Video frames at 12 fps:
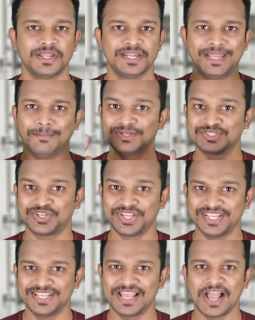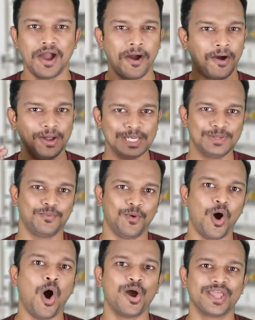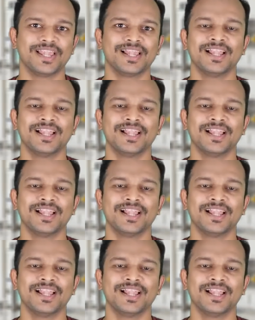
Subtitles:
Number 3, olive oil.